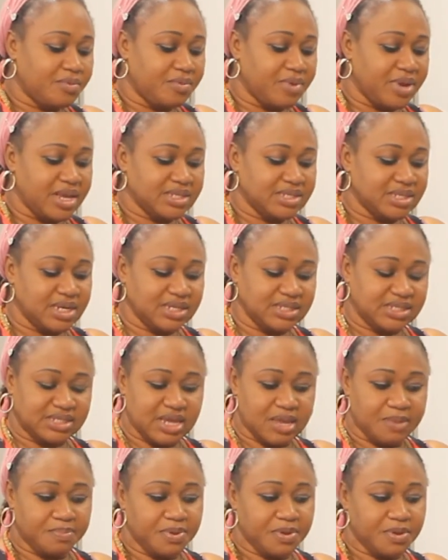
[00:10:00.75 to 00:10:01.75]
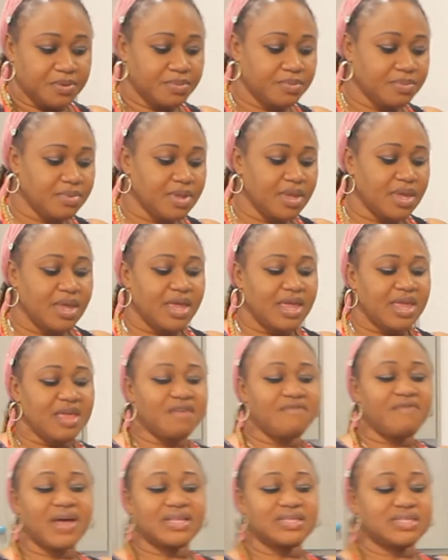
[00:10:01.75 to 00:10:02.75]
reason is simple.
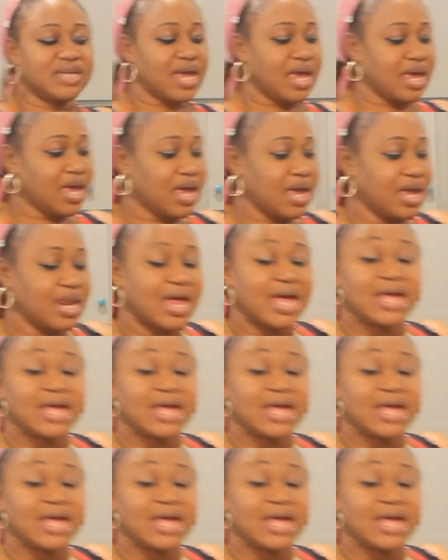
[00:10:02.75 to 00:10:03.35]
if I take it